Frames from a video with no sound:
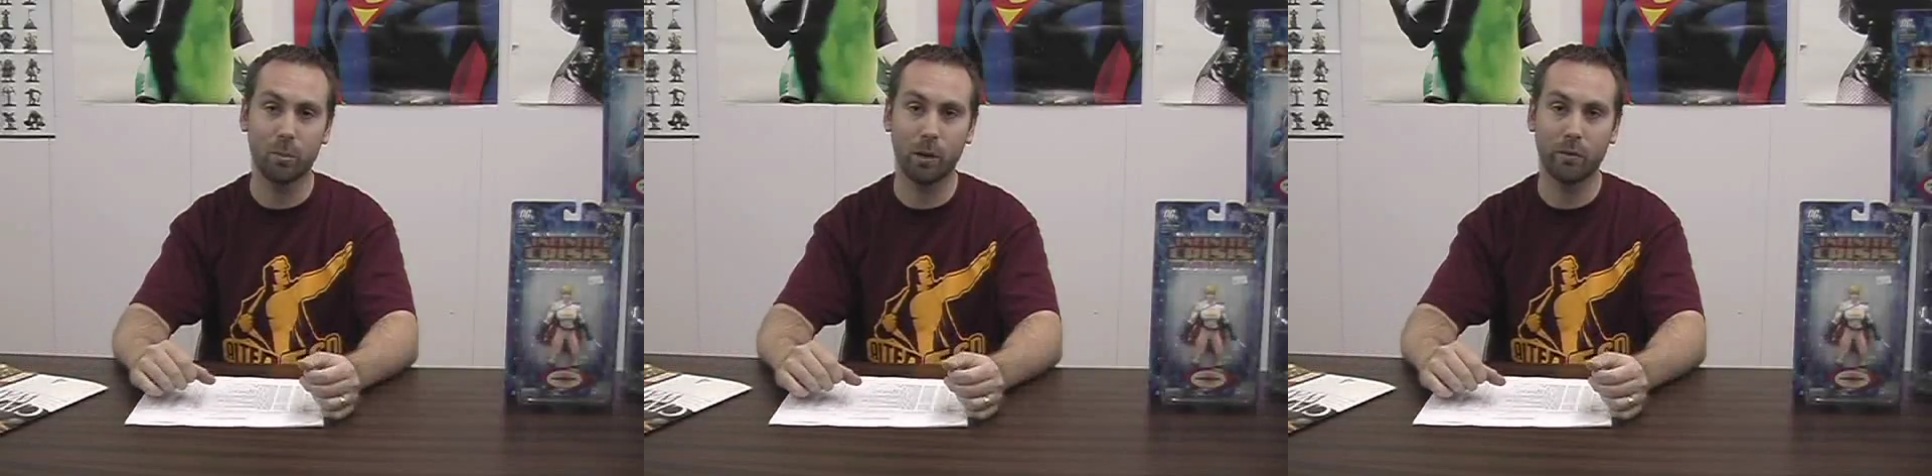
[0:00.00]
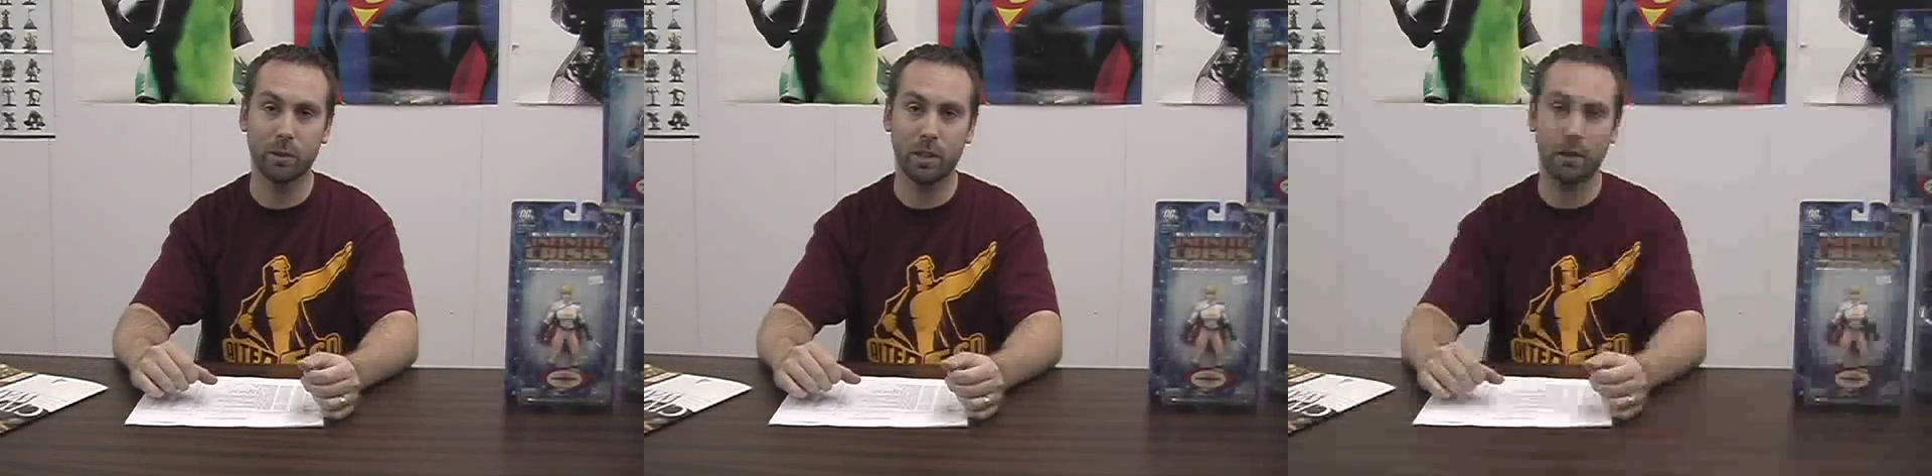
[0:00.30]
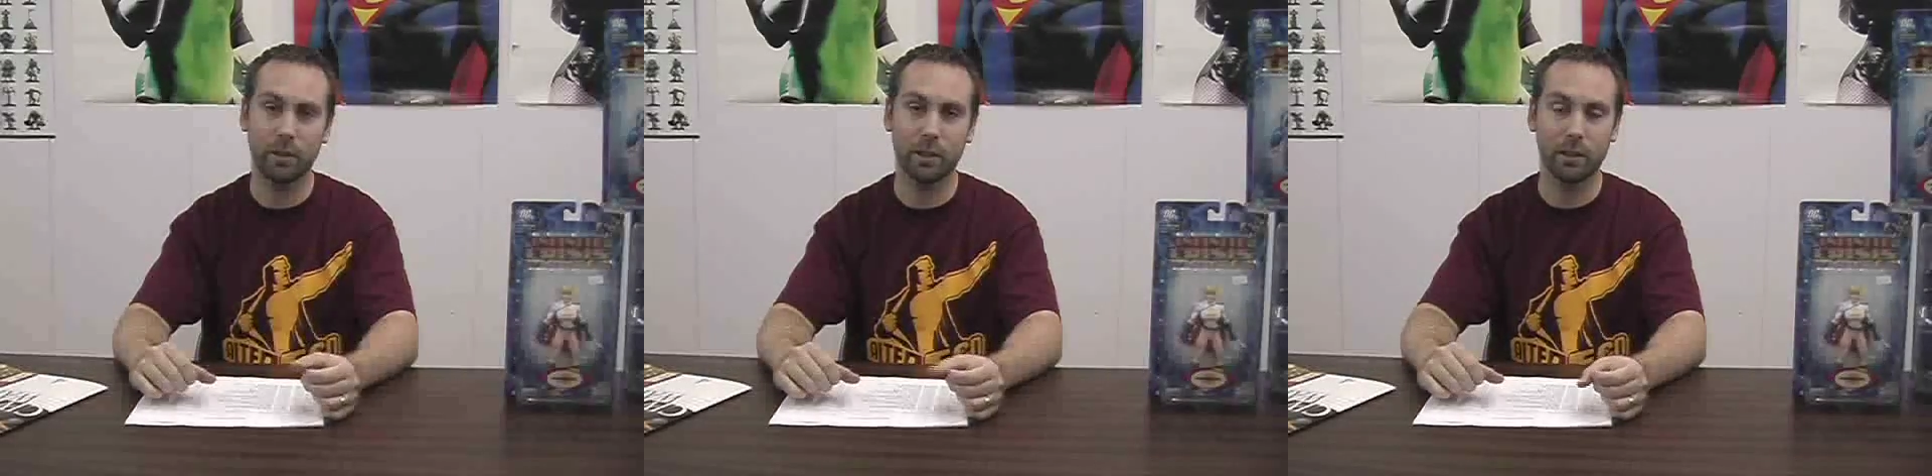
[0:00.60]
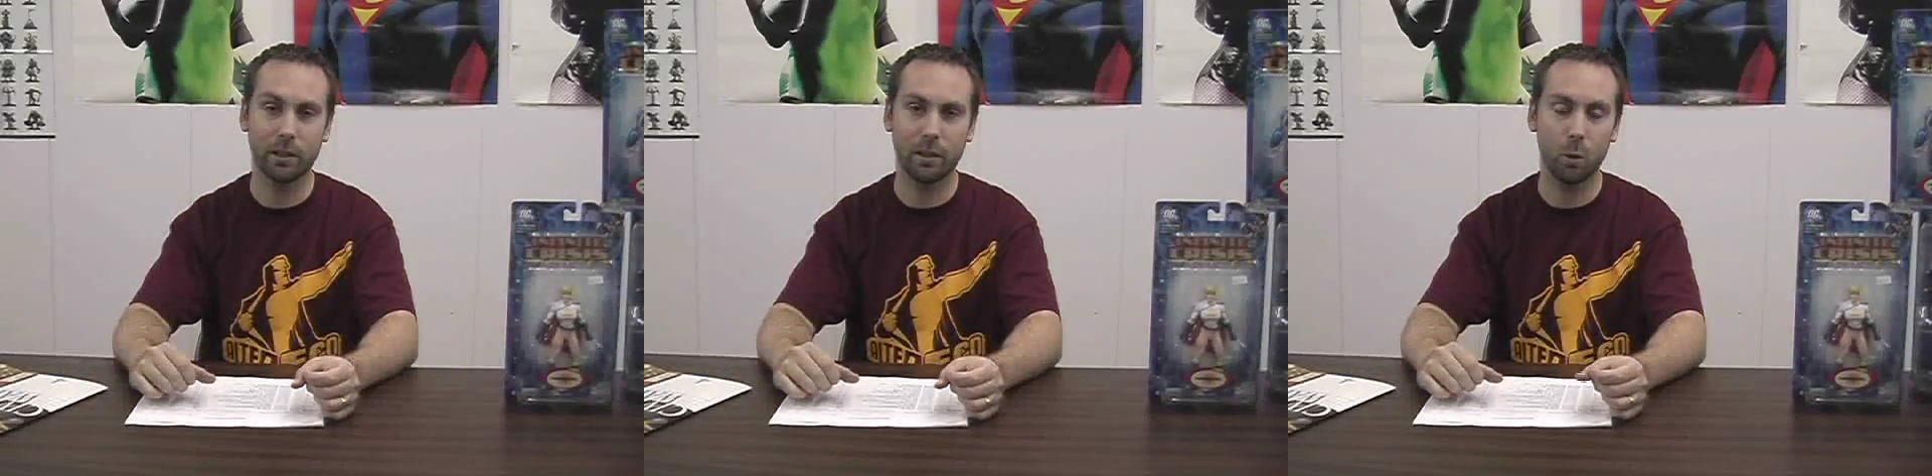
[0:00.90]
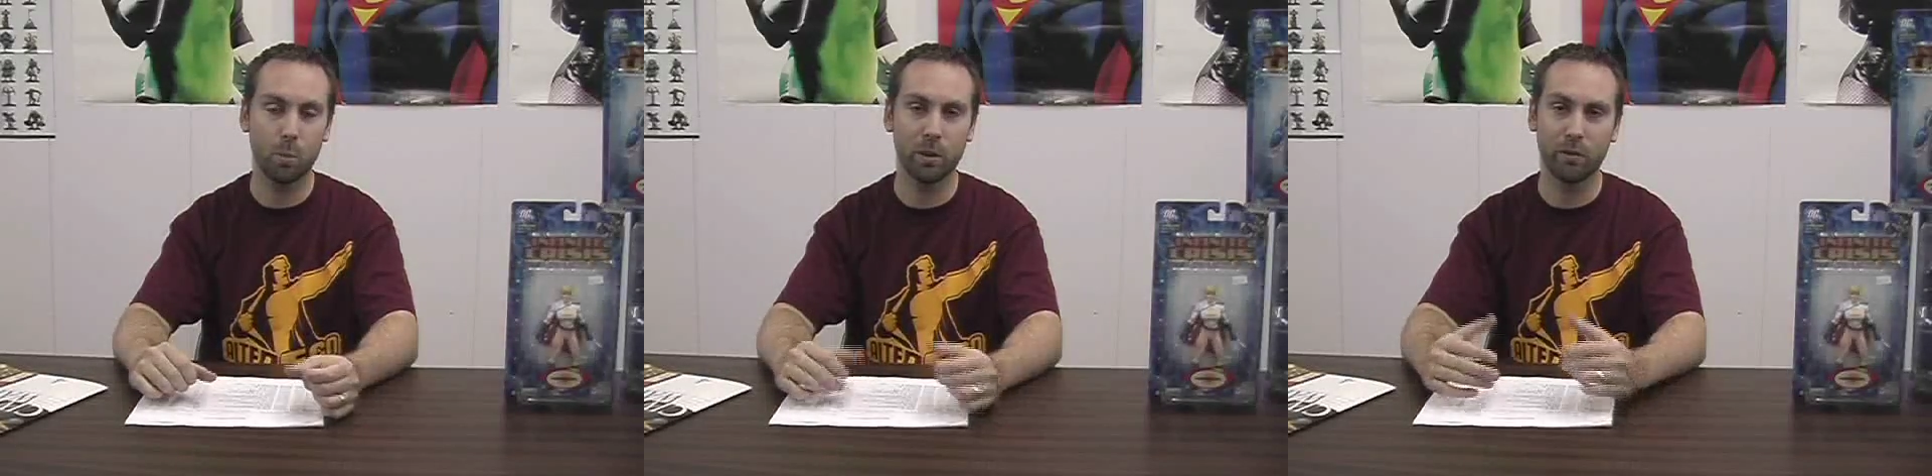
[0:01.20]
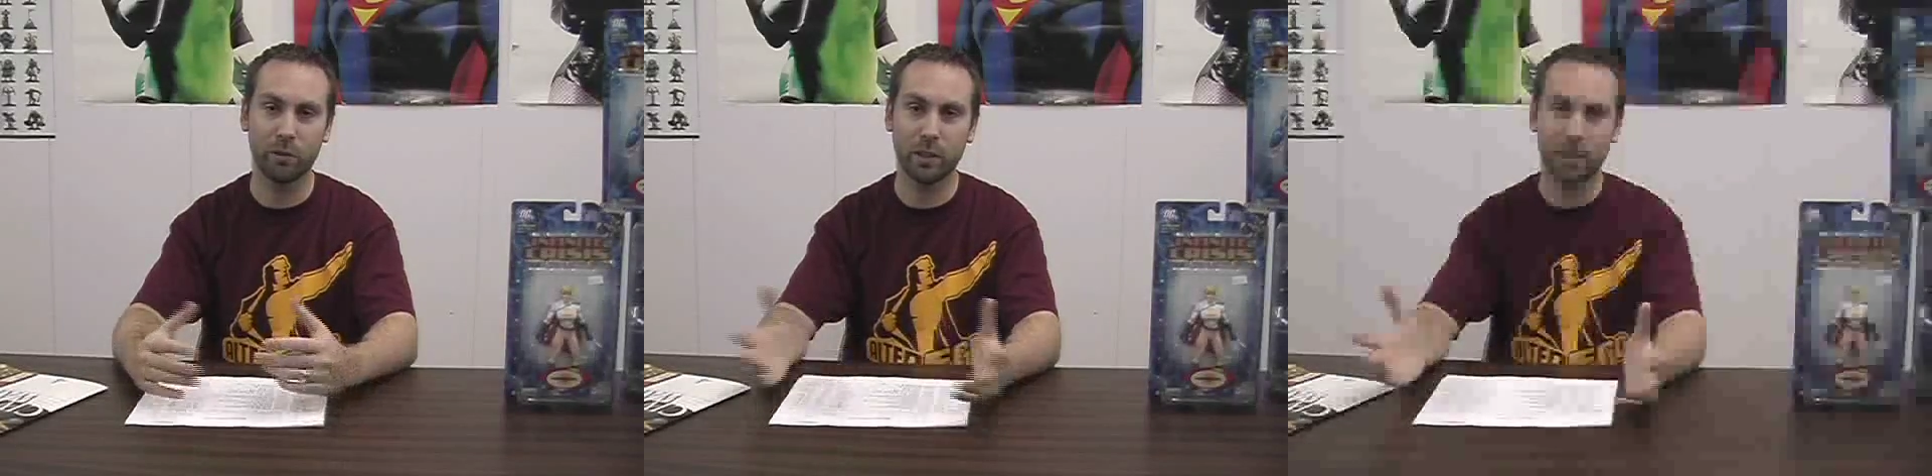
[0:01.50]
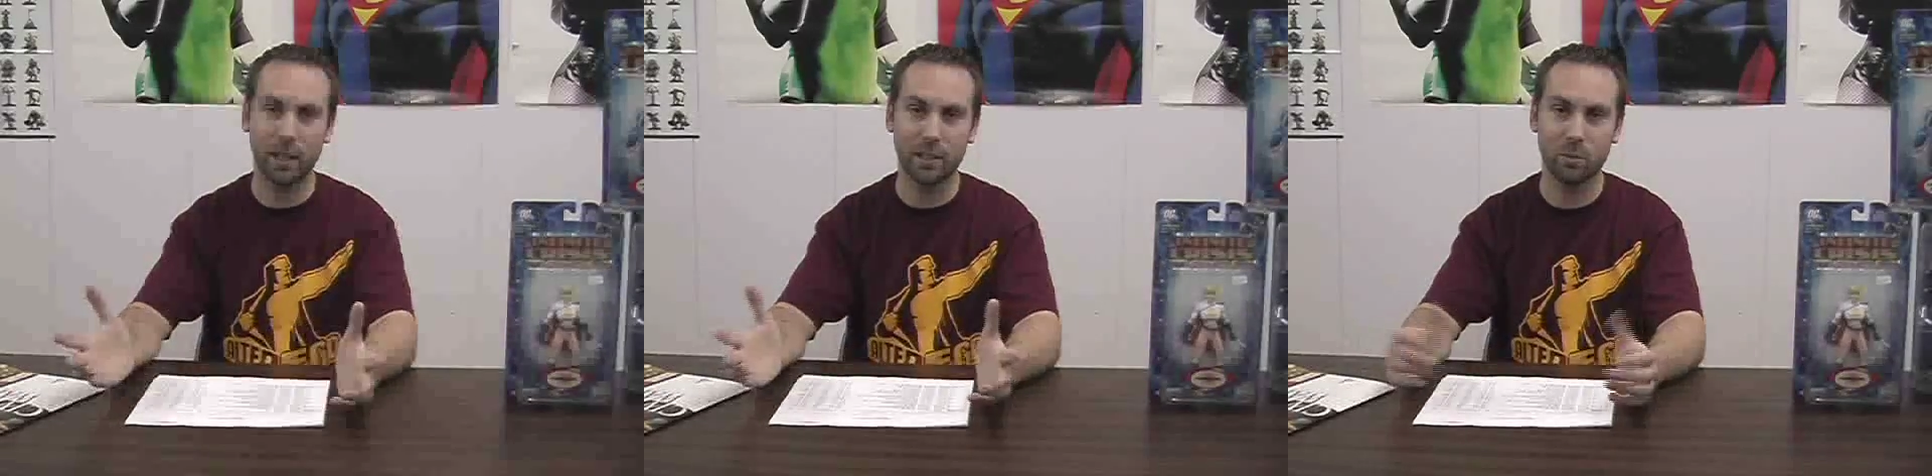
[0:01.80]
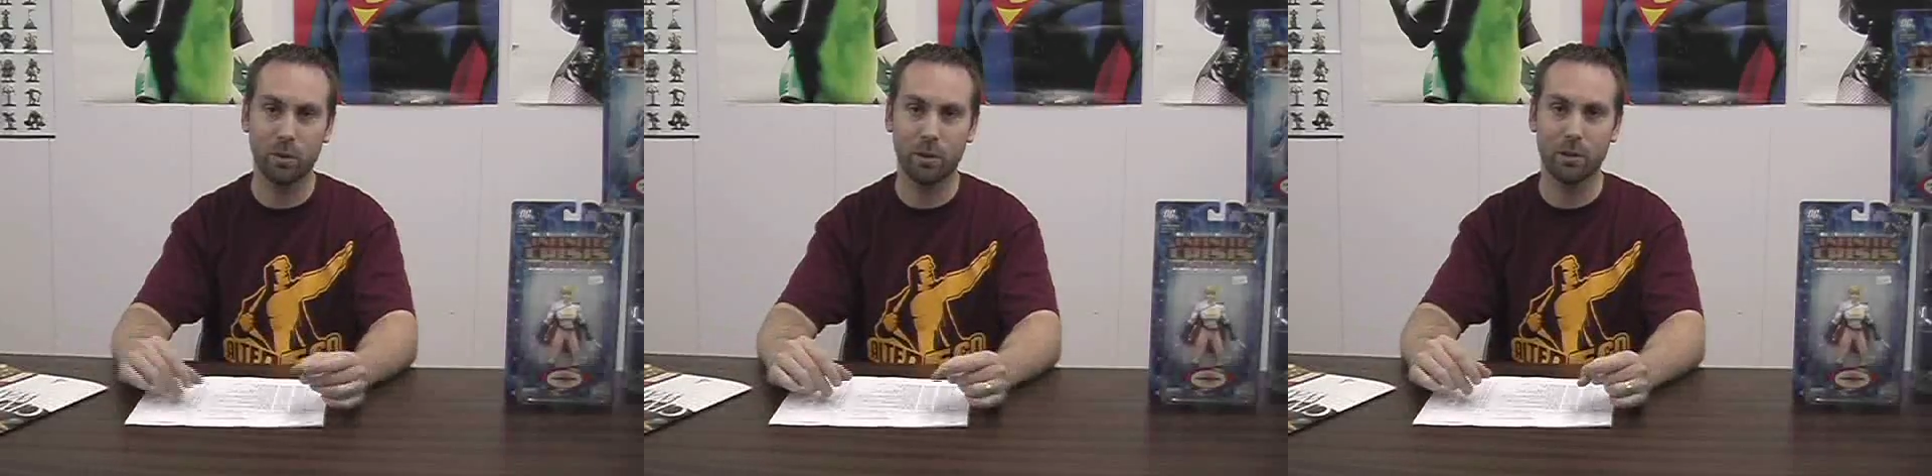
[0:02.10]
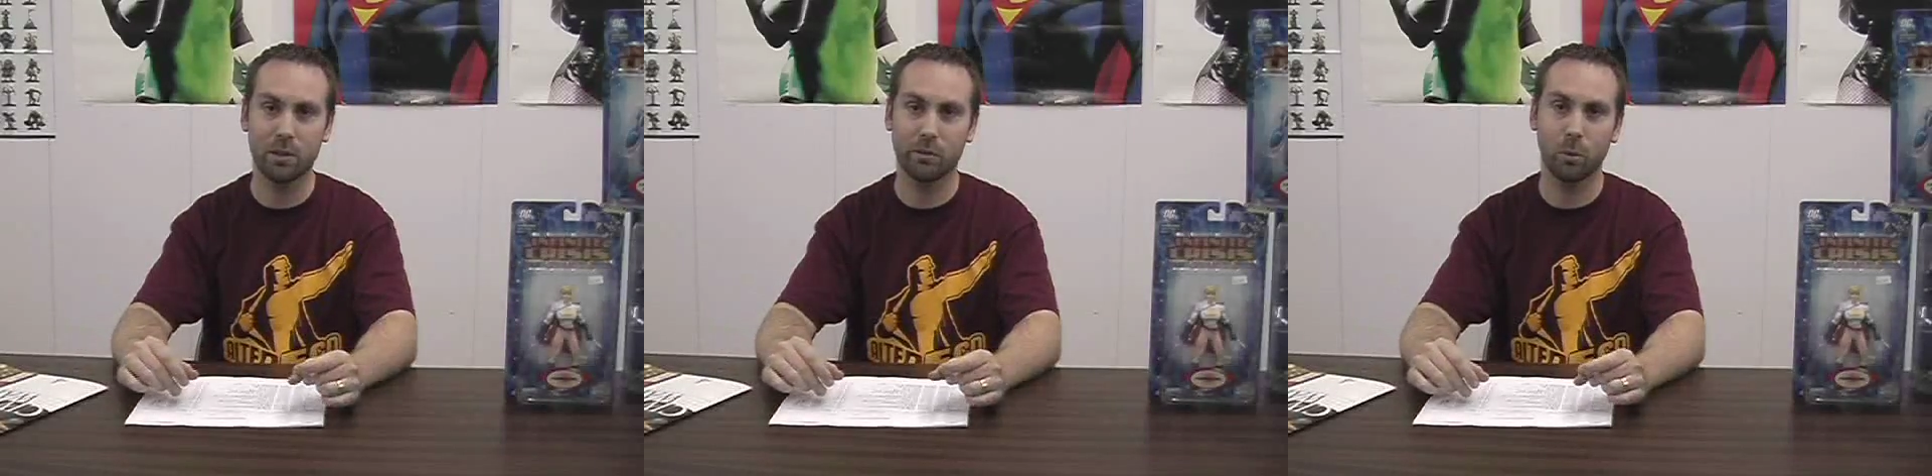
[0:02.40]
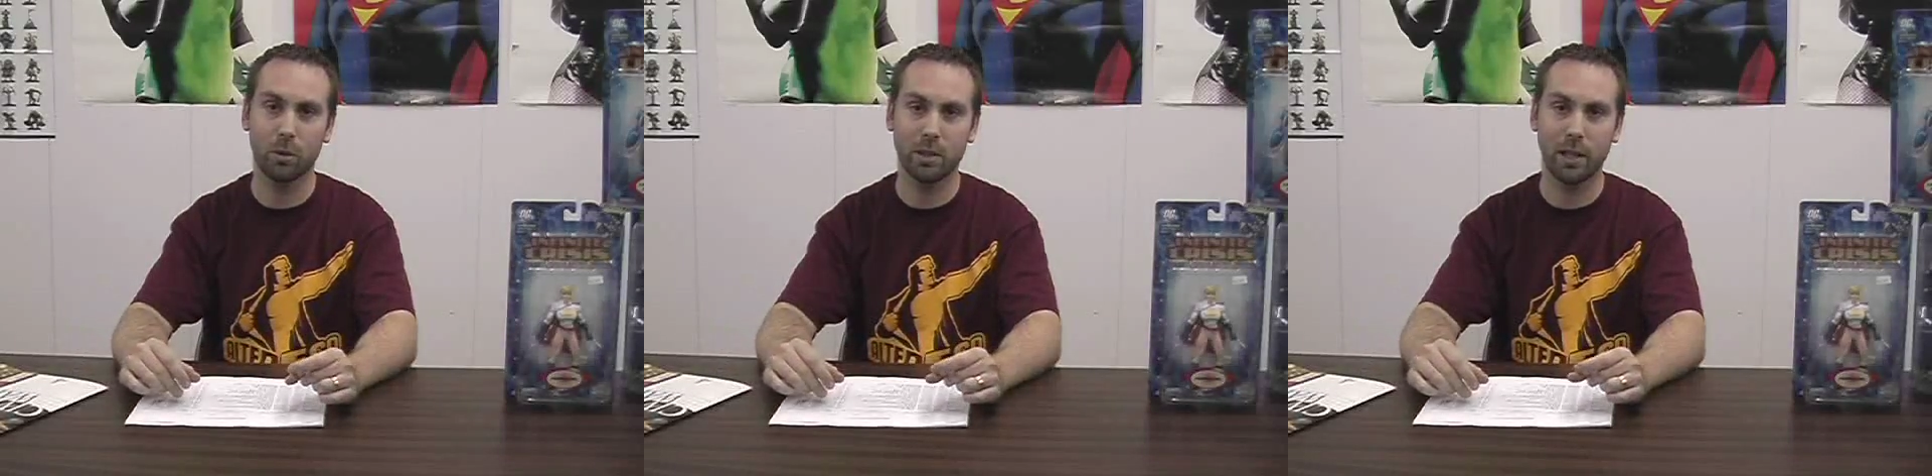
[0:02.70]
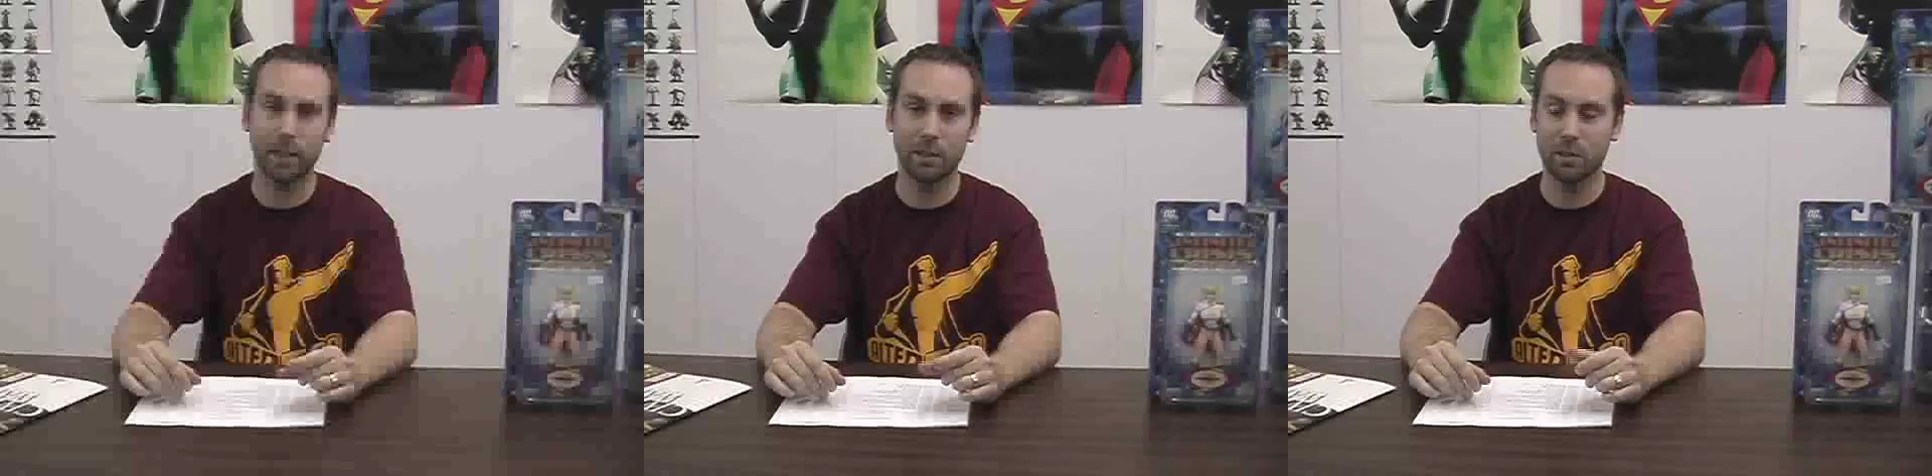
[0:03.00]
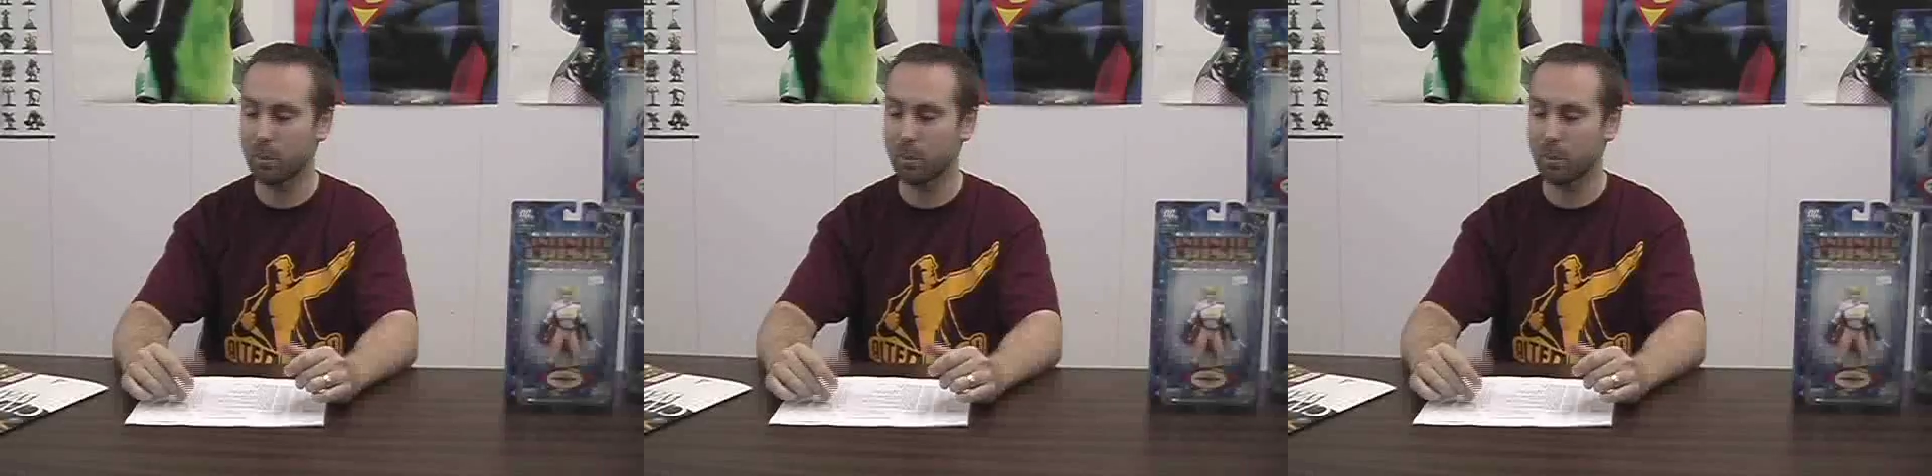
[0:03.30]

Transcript: Marvel's kind of opened the floodgates with their Civil War tie-ins.